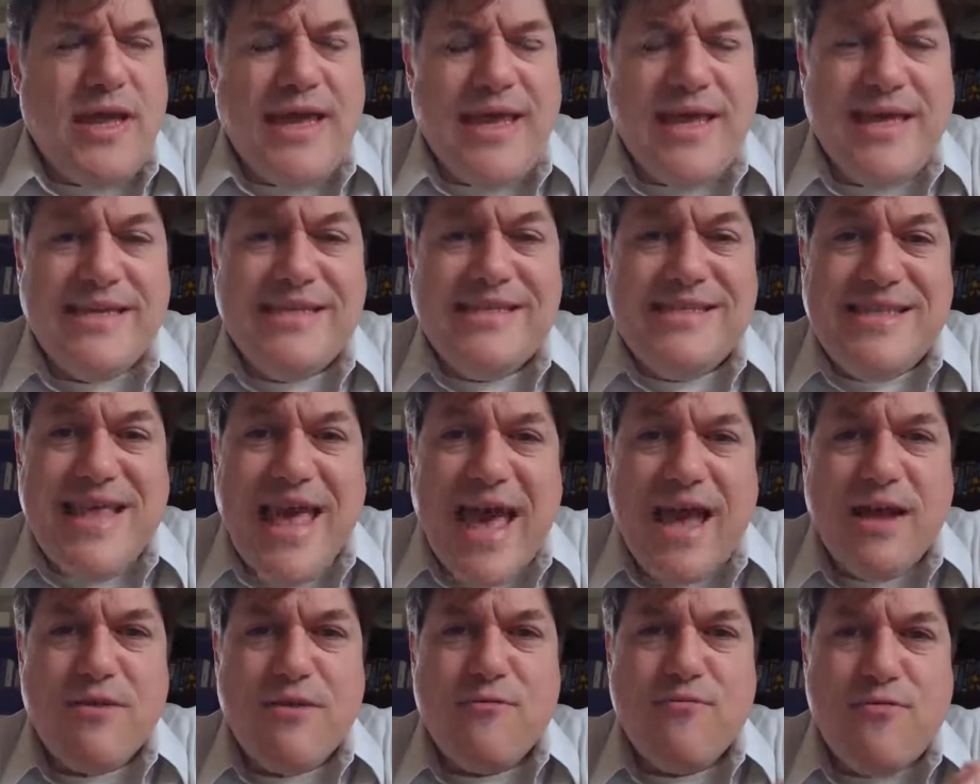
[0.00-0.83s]
Is
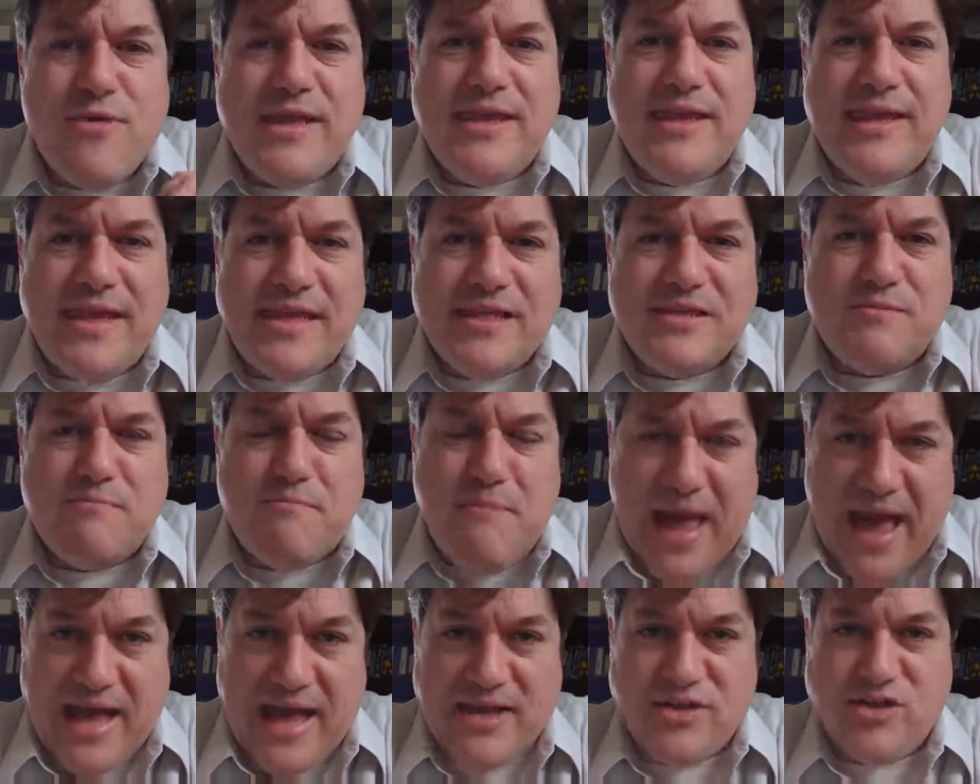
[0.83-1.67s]
that really as
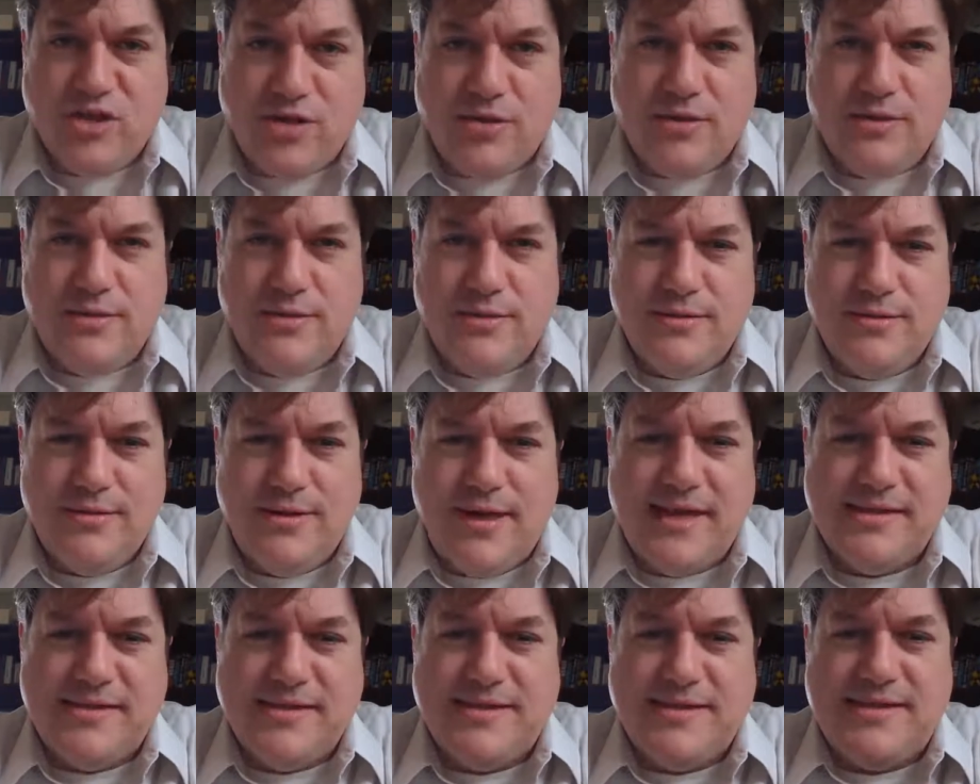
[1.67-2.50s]
magical
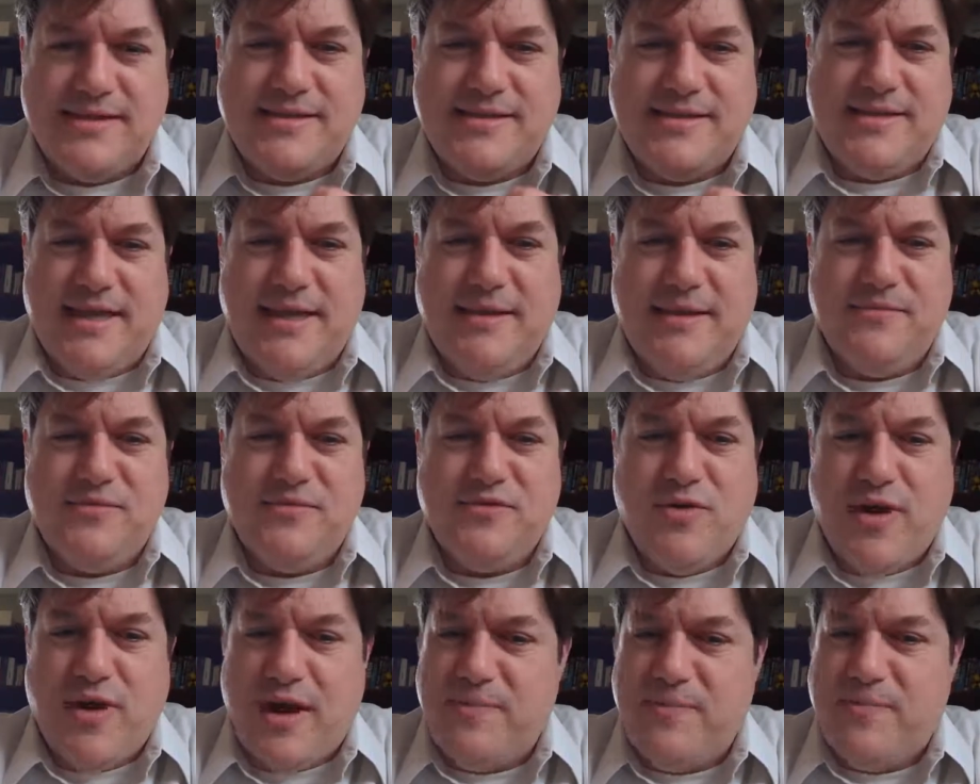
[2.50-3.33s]
as it seems,
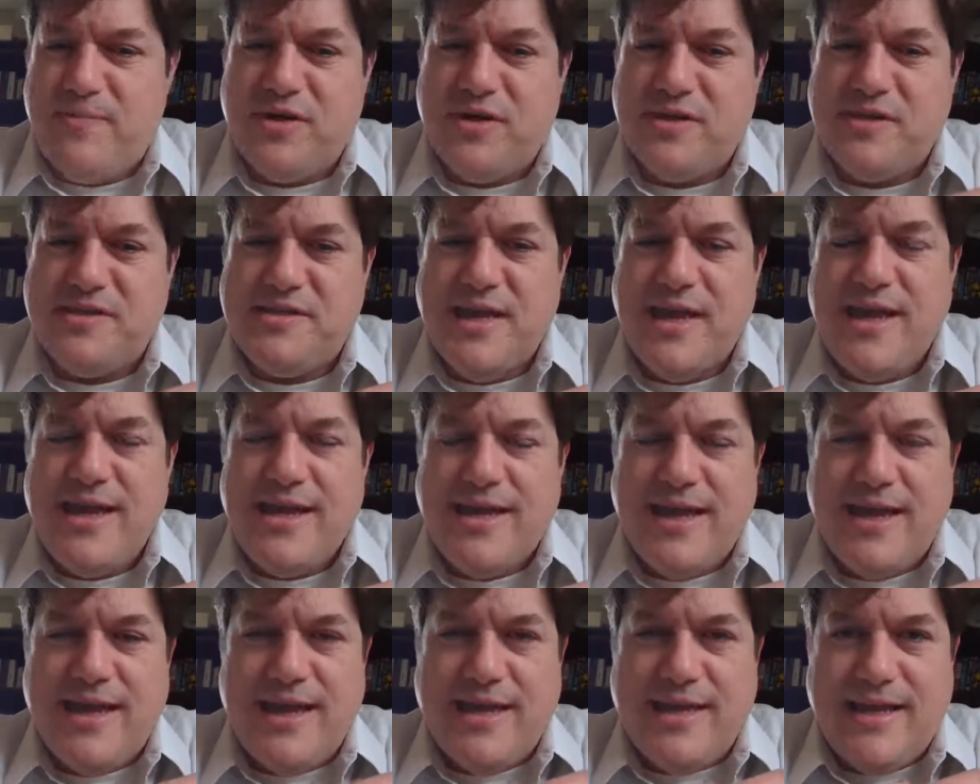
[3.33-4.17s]
right? Because
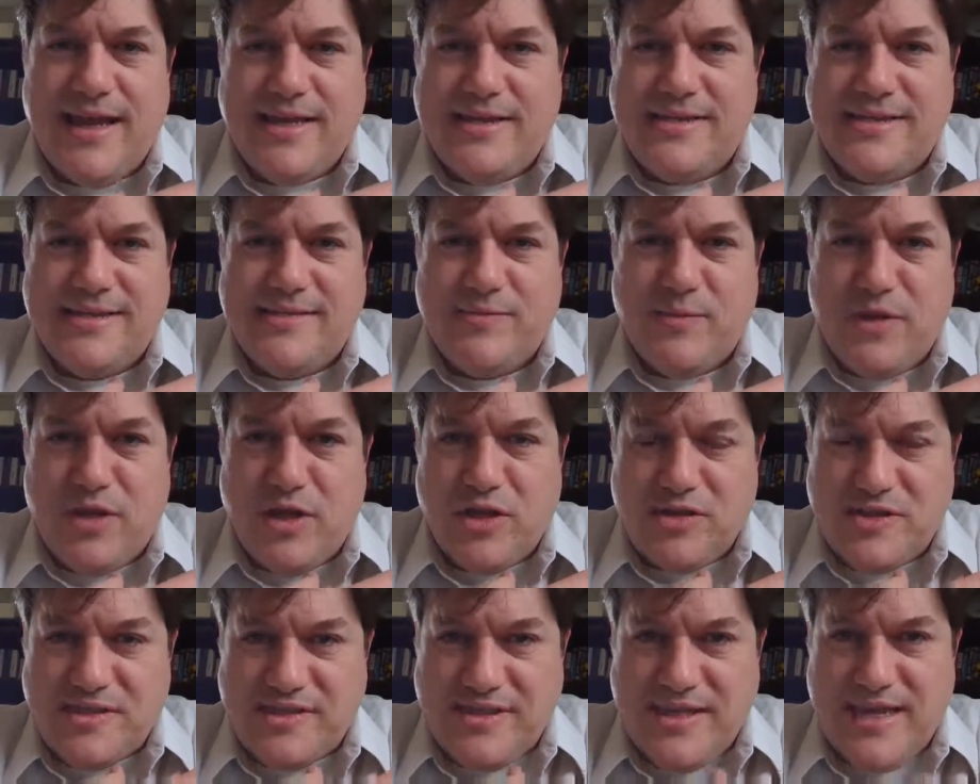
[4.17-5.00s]
it's when
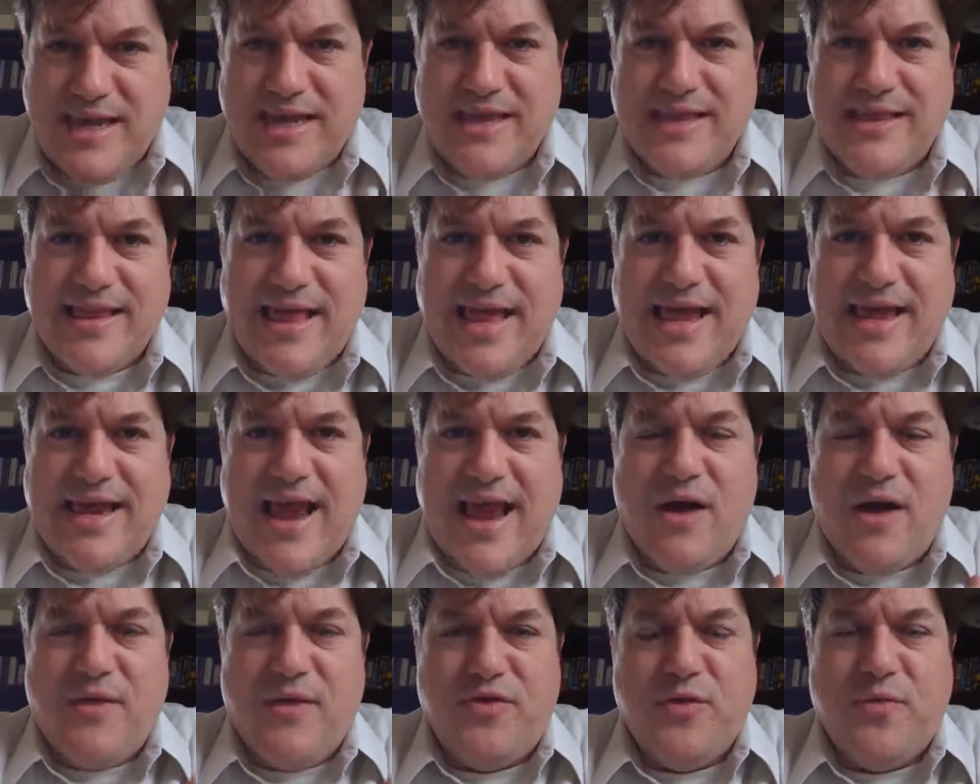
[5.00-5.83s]
you see it laid
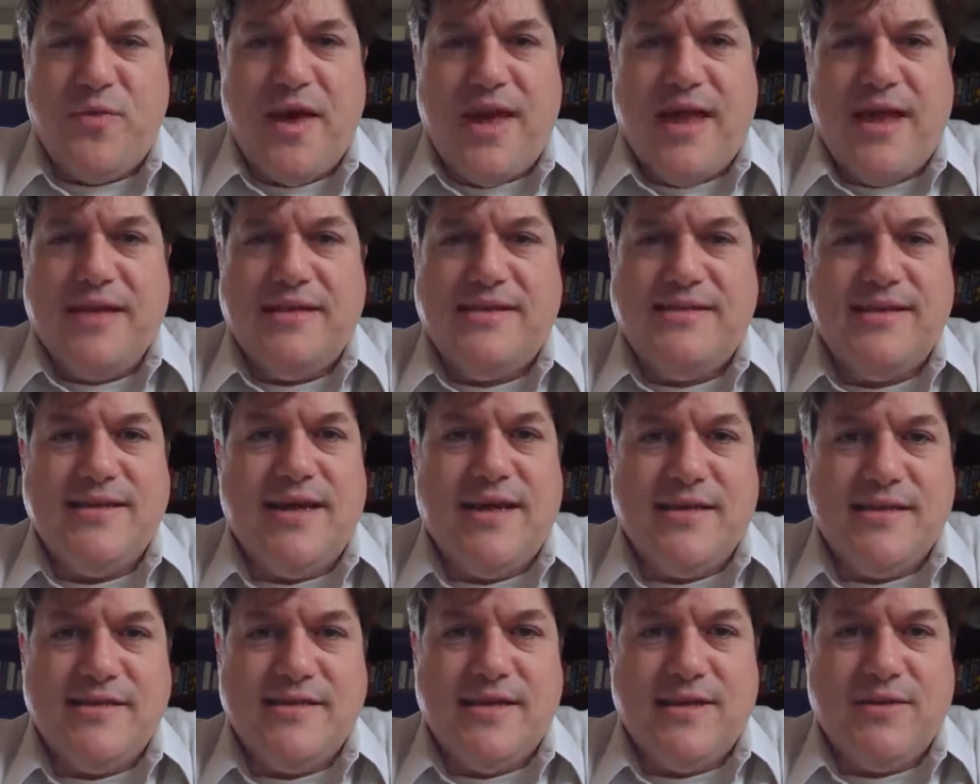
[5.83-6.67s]
out the way it
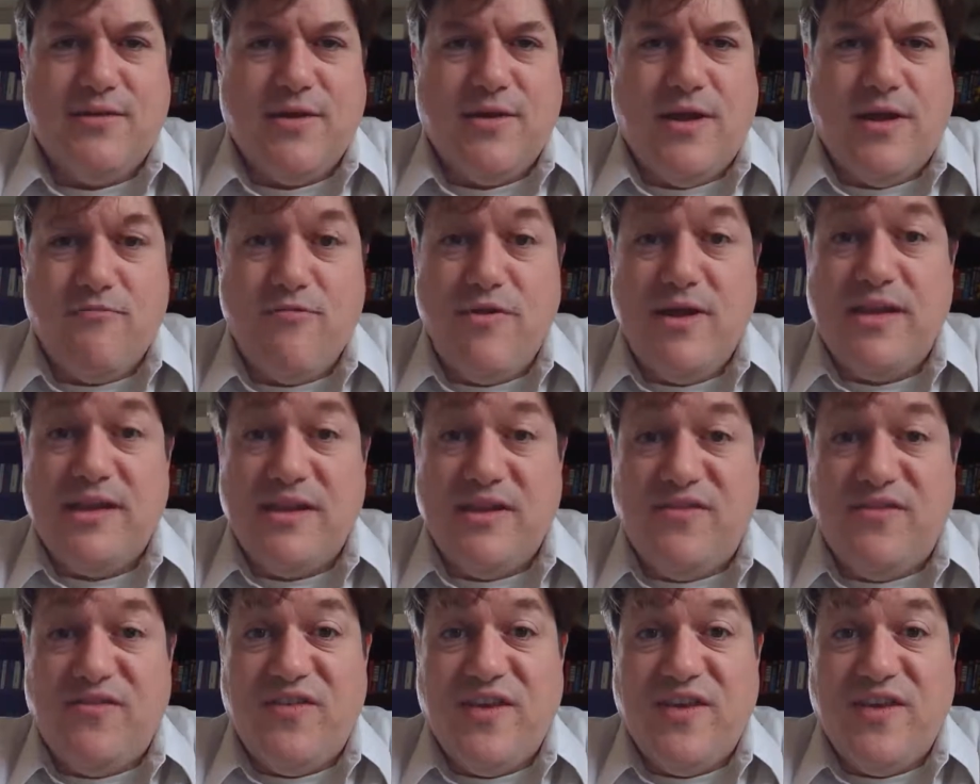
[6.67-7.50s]
does, it
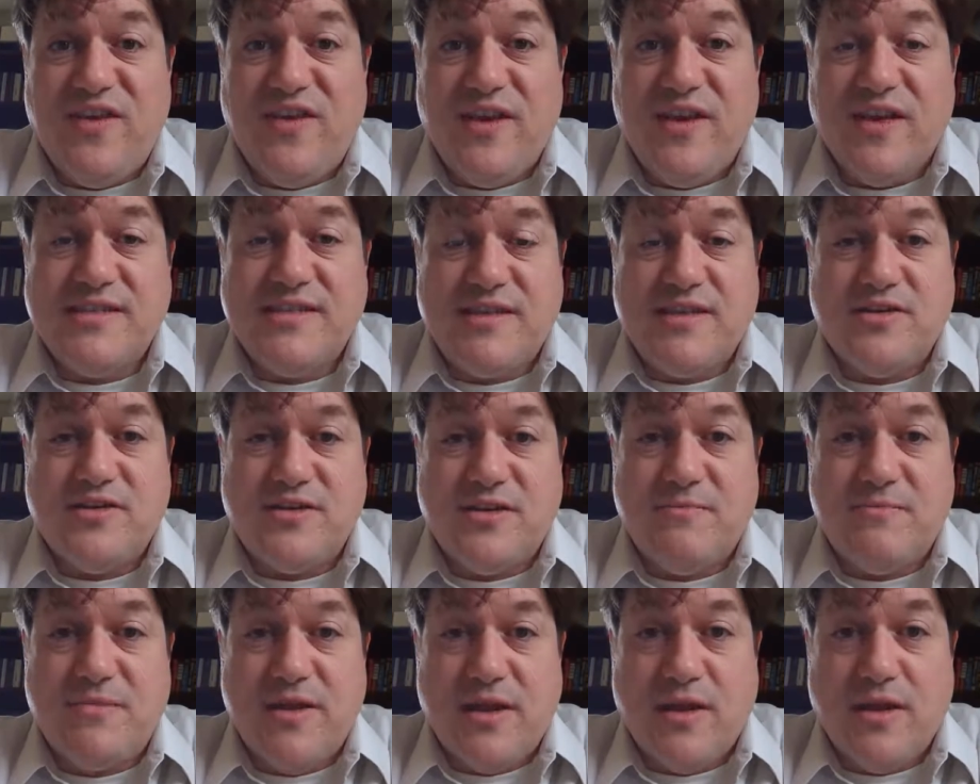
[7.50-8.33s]
really feels like
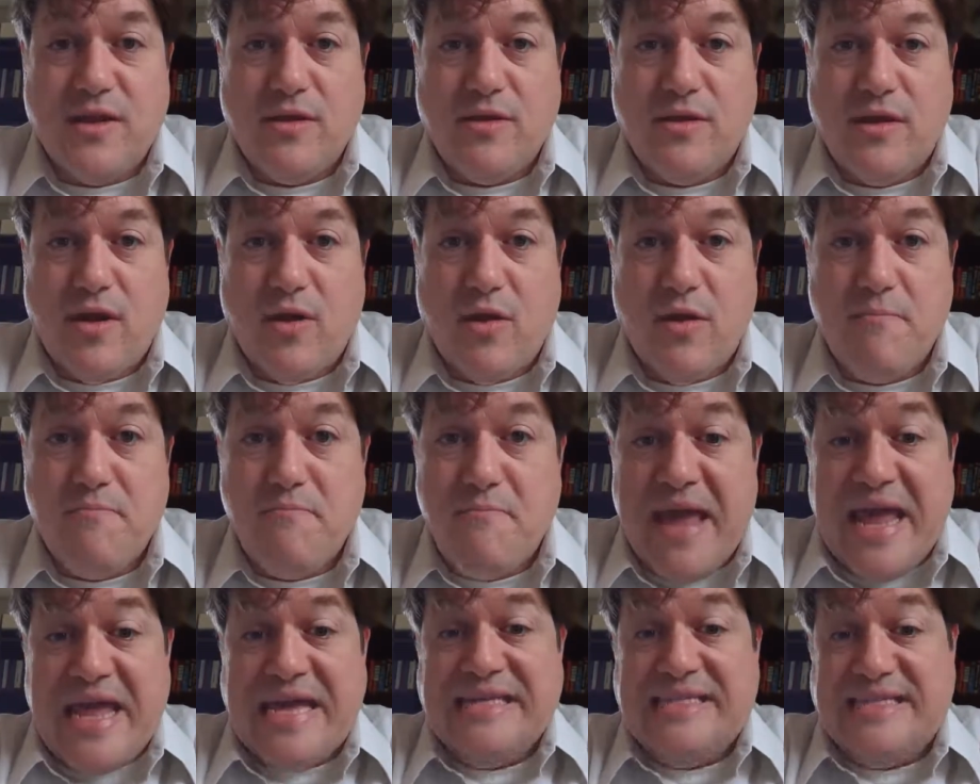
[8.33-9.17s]
there's something
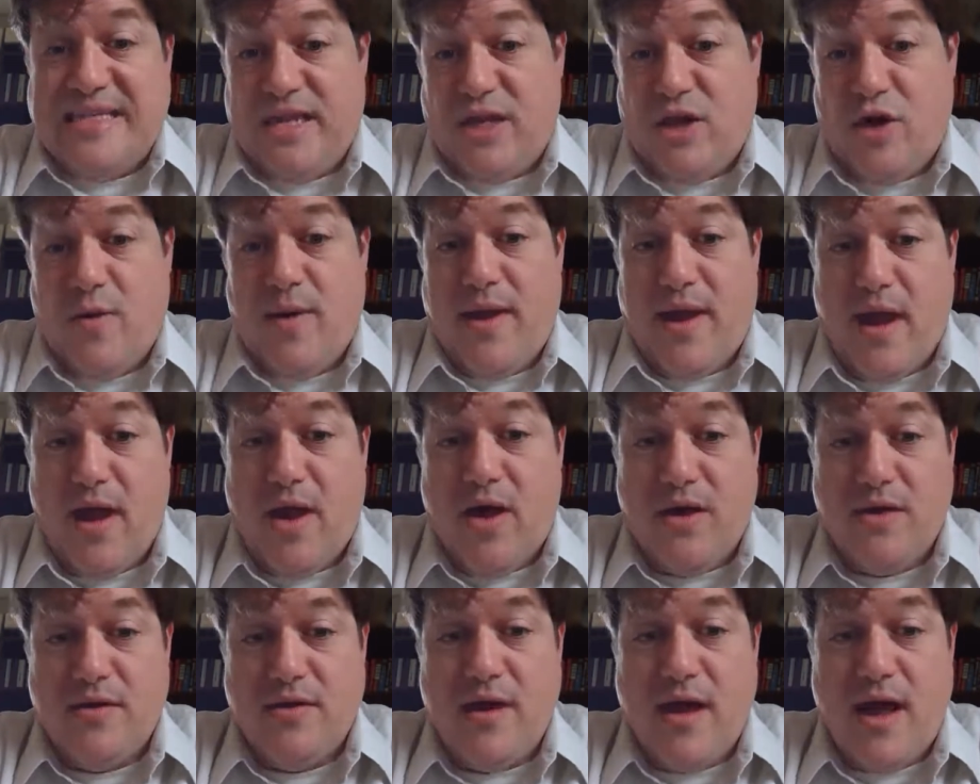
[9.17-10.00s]
amazing going
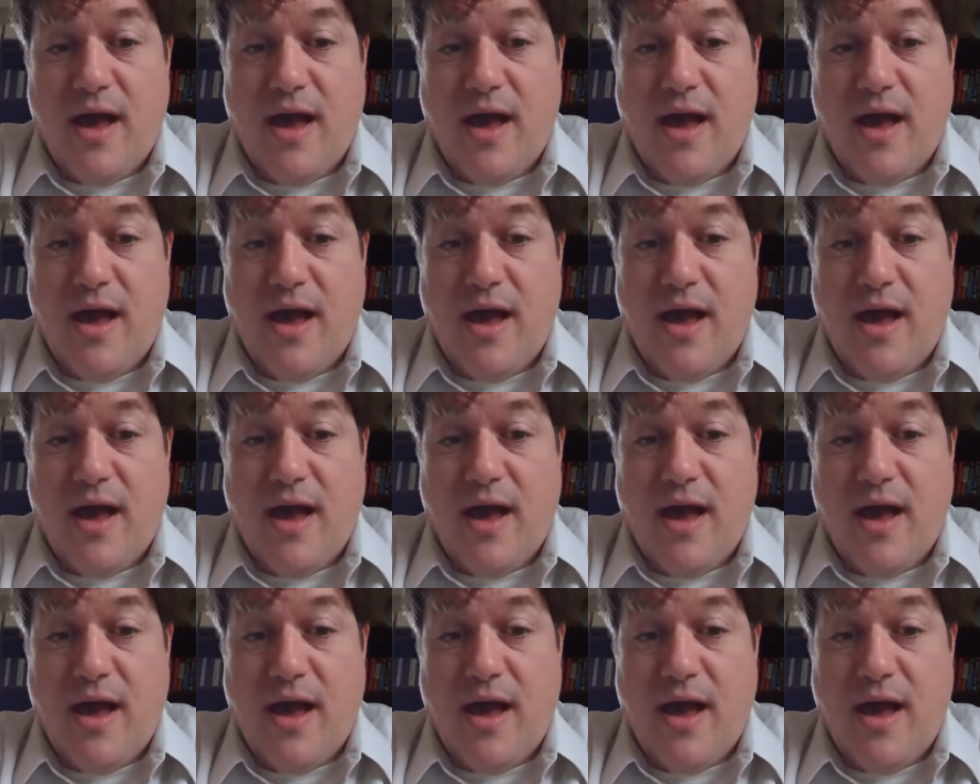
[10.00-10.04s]
on.